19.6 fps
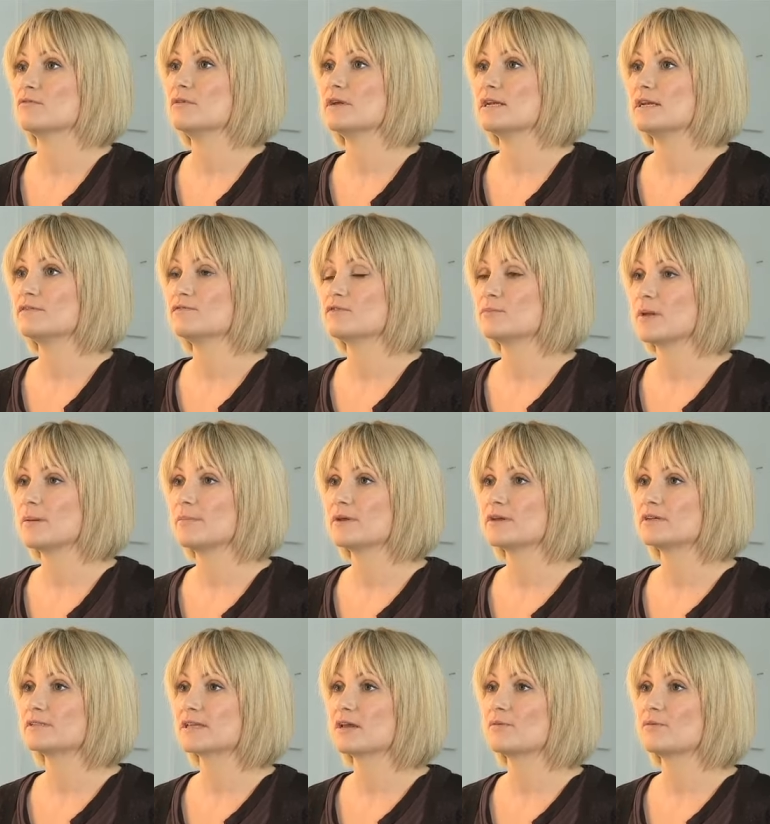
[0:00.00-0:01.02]
really for me
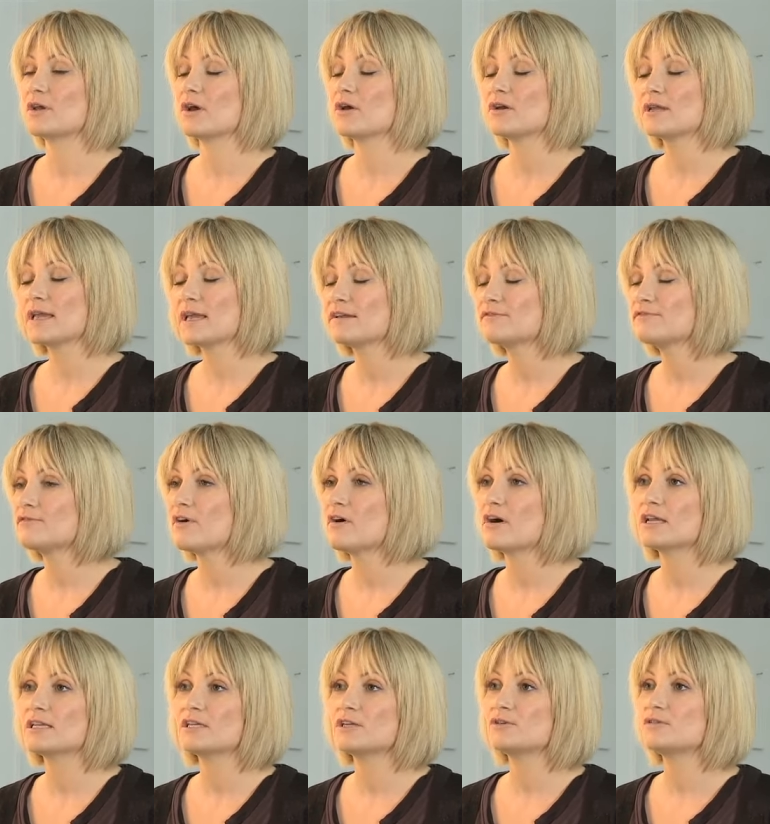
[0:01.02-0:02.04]
because they would go, okay,
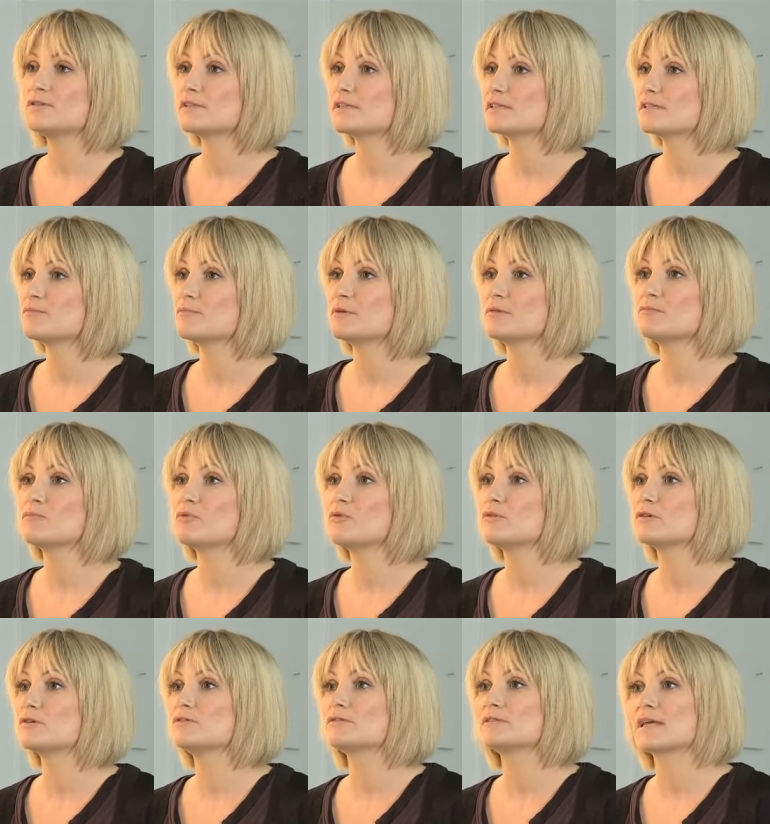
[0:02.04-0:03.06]
fine, use this a bit
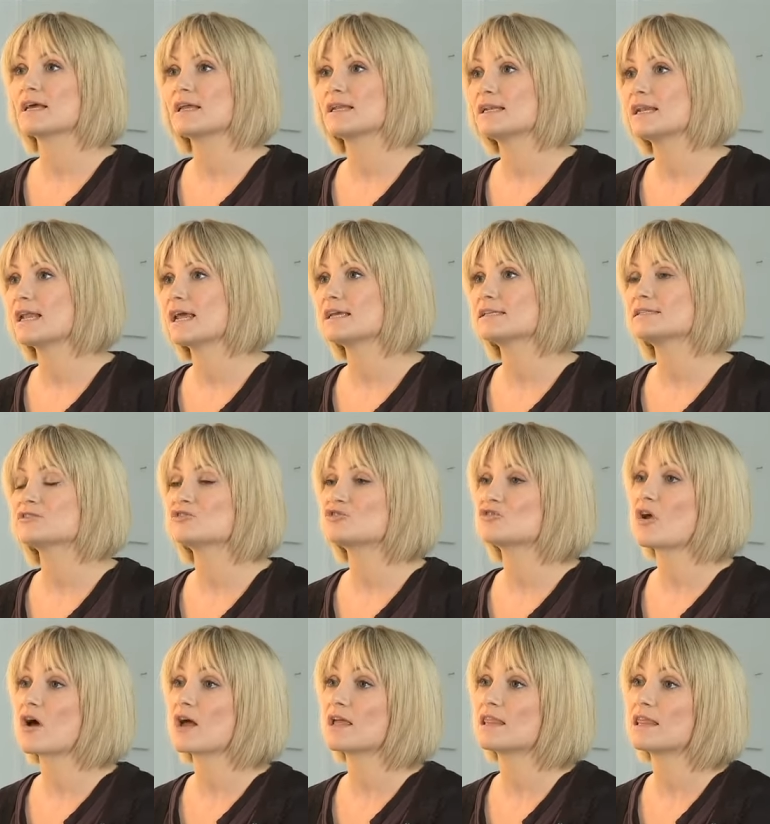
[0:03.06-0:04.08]
more, use that less,
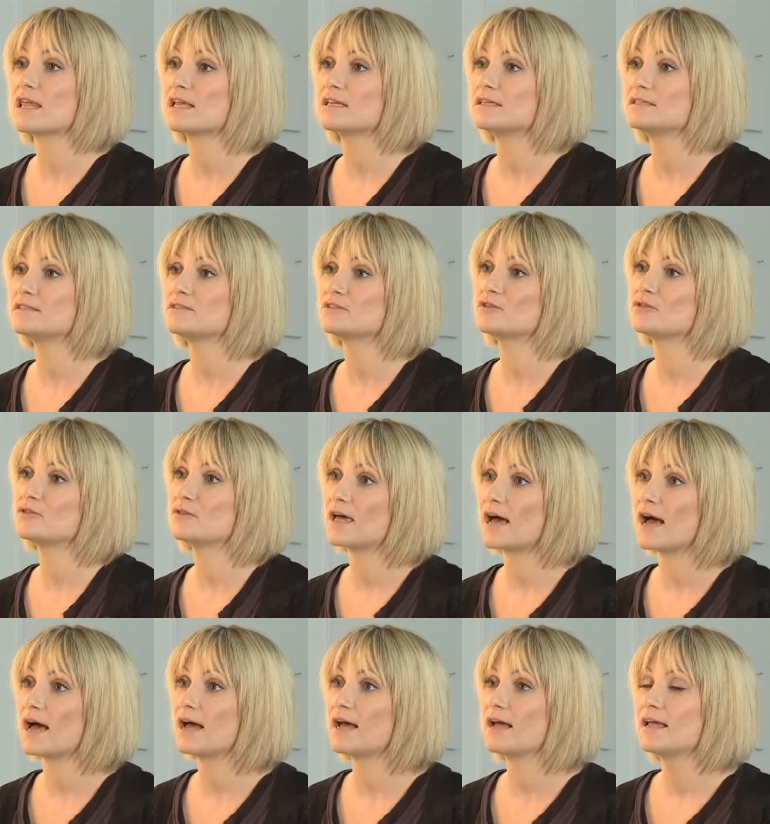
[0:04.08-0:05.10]
try this, do
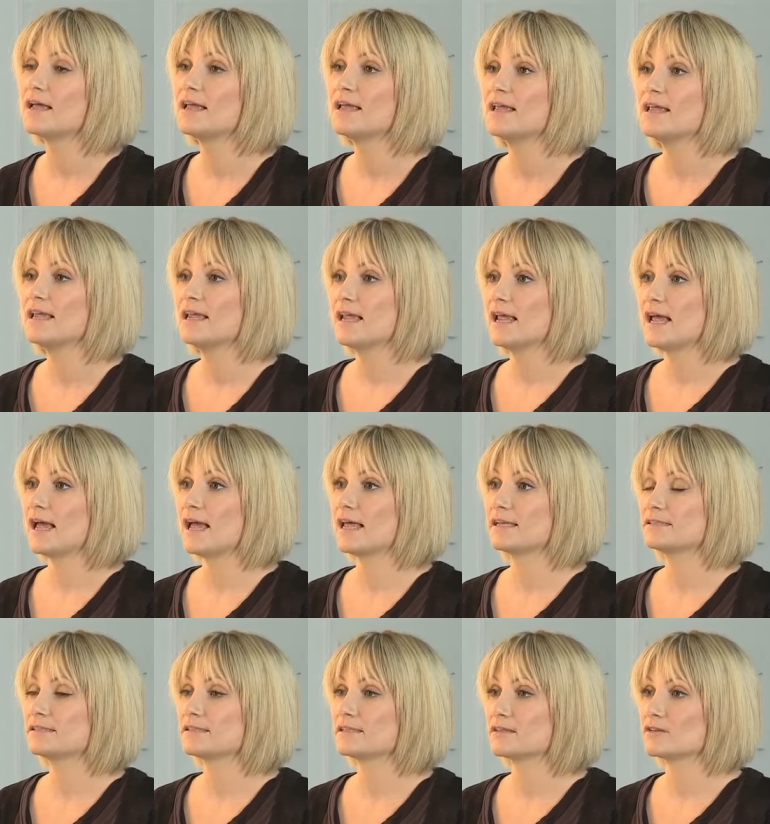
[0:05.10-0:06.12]
that.
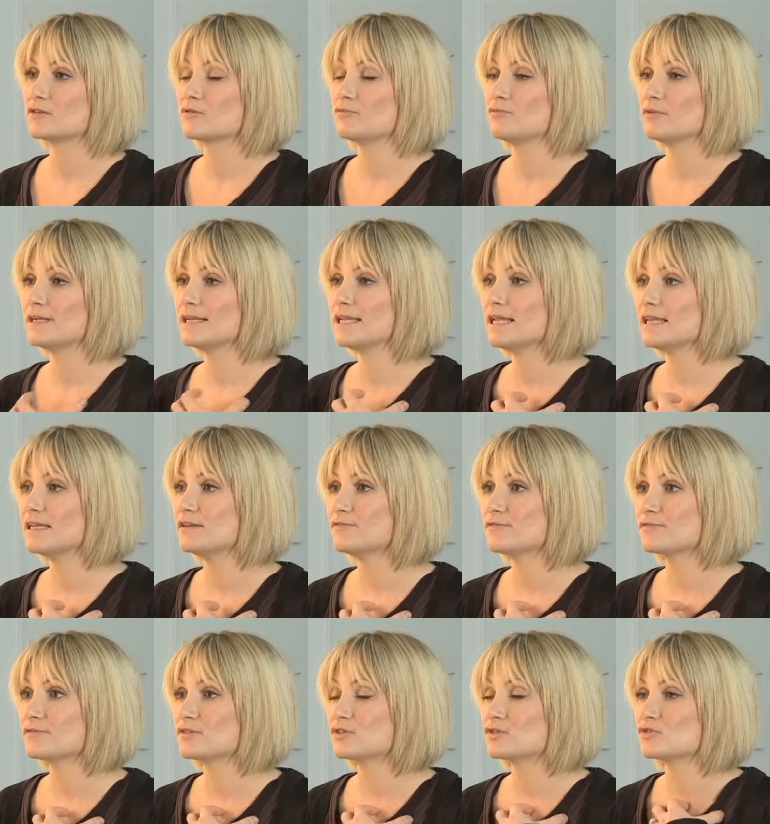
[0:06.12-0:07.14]
And the
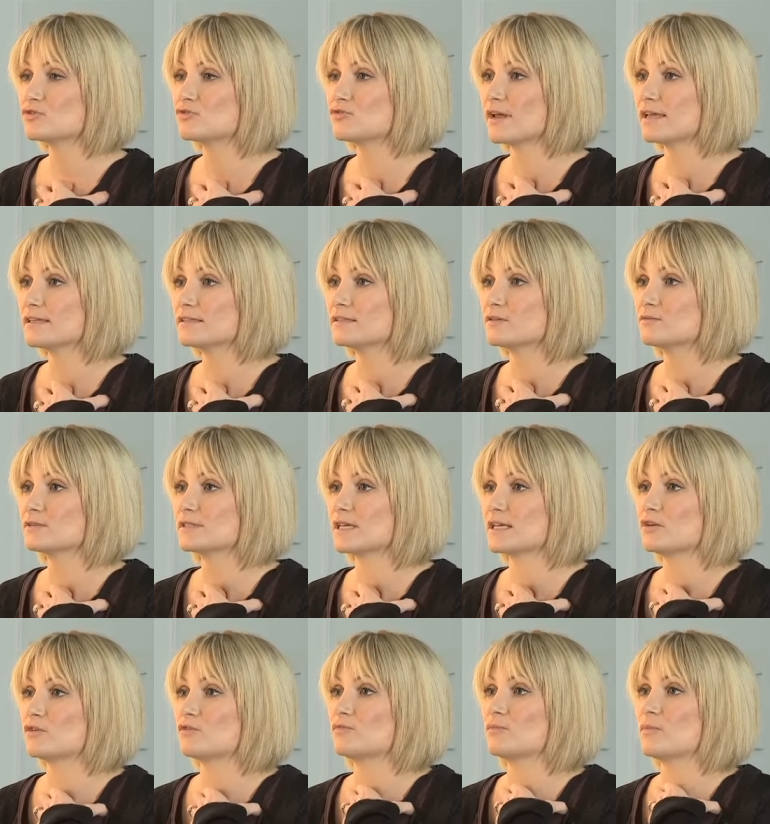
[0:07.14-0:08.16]
relief, the stress that was
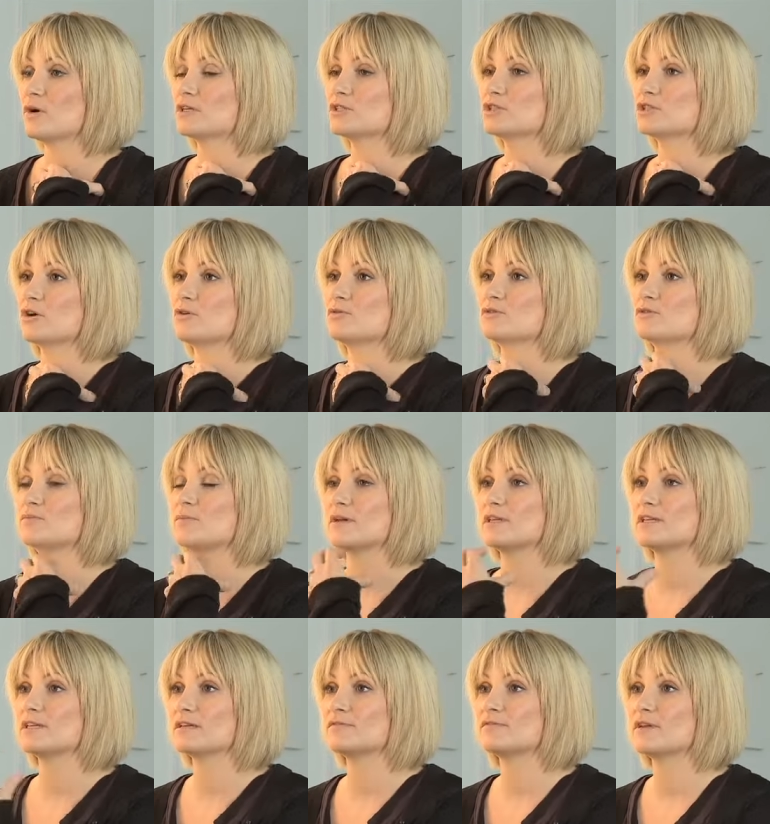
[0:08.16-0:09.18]
taken off my shoulders by
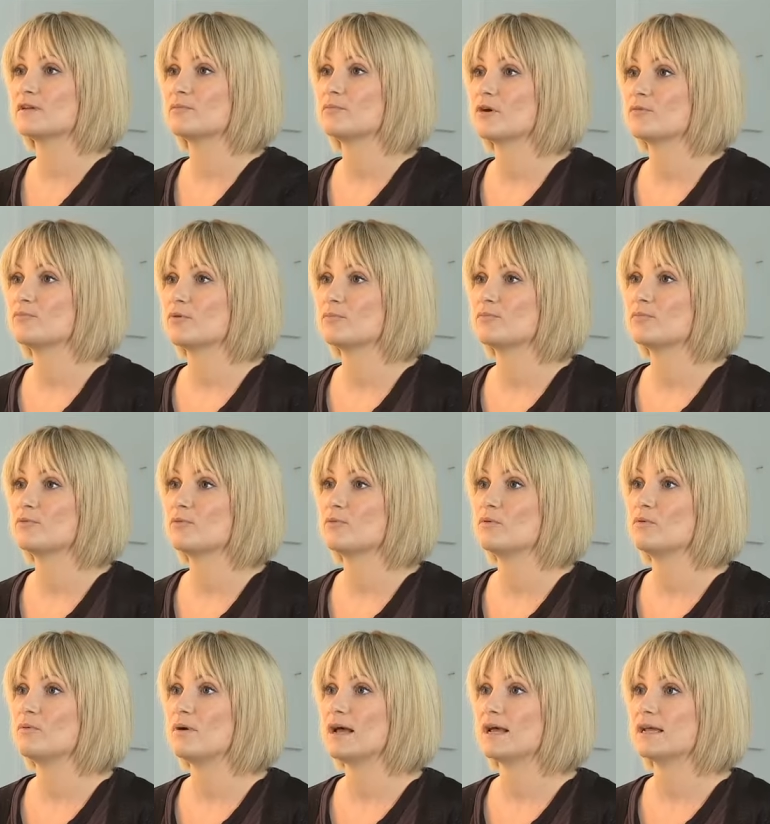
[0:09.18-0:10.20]
giving my problem
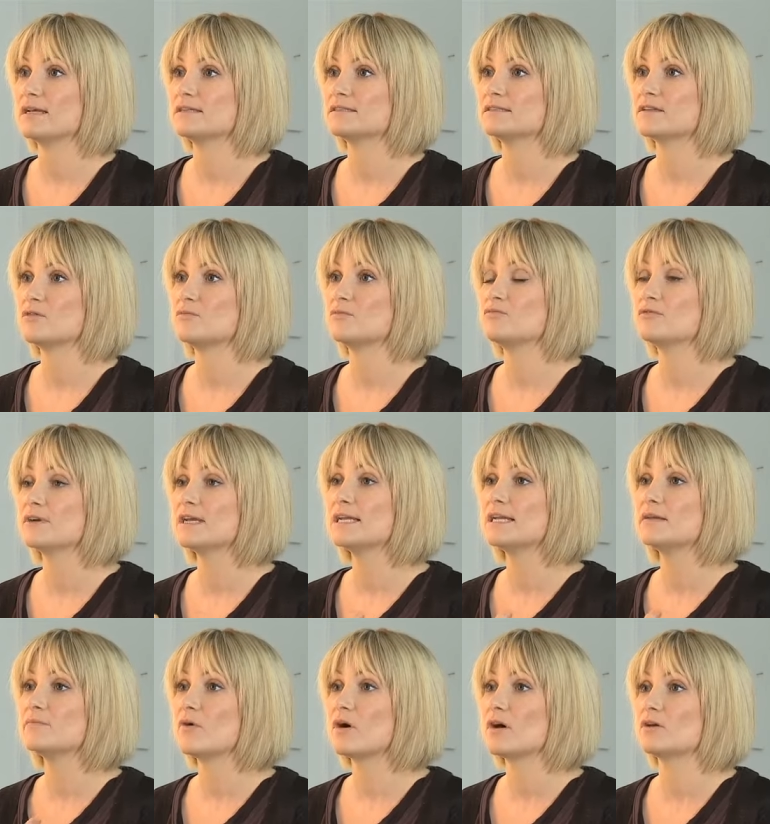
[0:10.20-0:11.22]
away. So
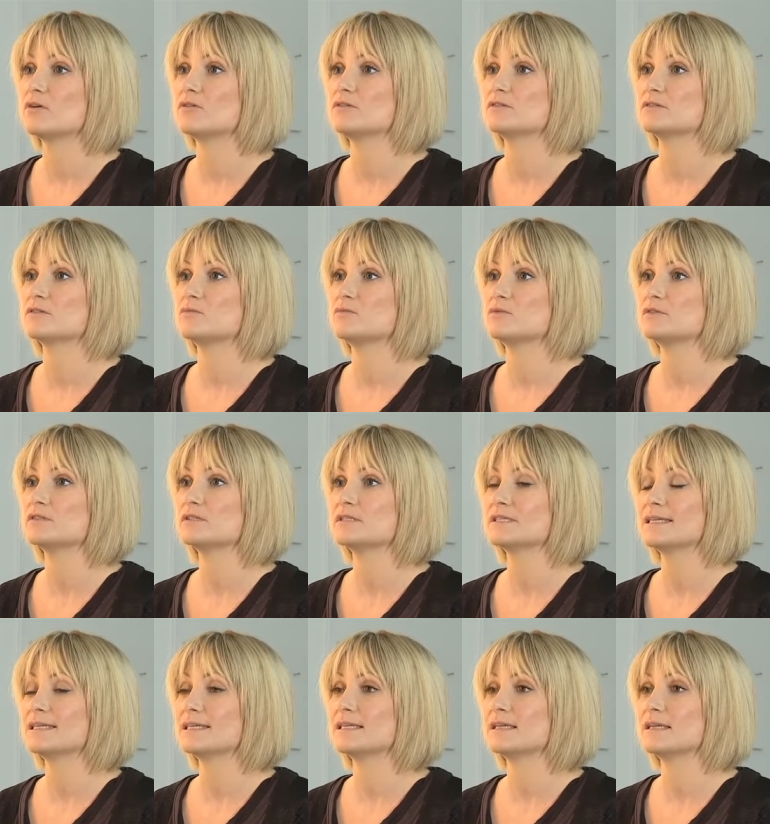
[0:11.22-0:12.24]
really my answer was
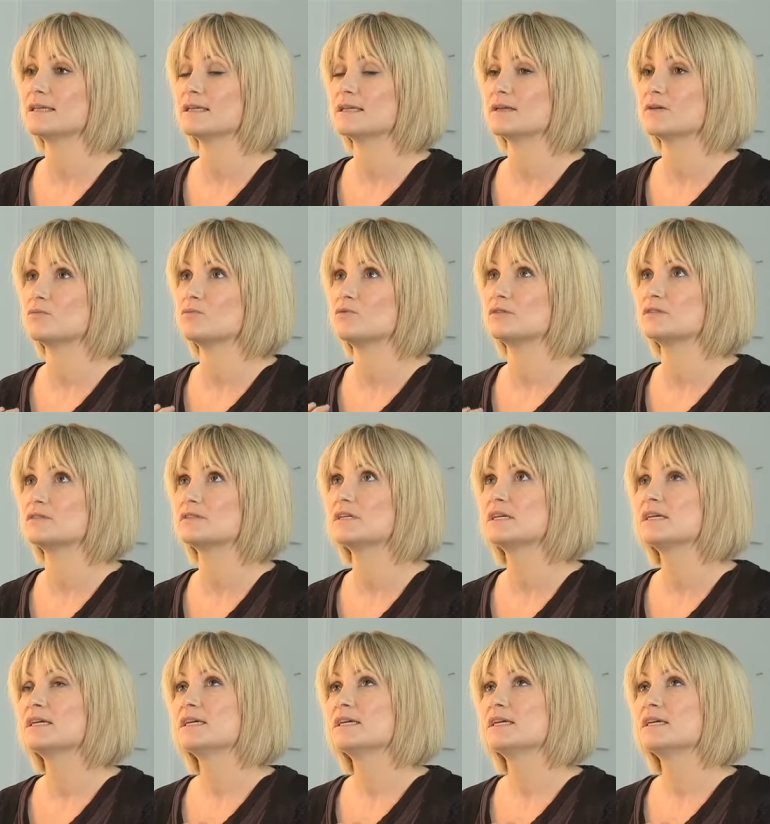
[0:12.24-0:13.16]
was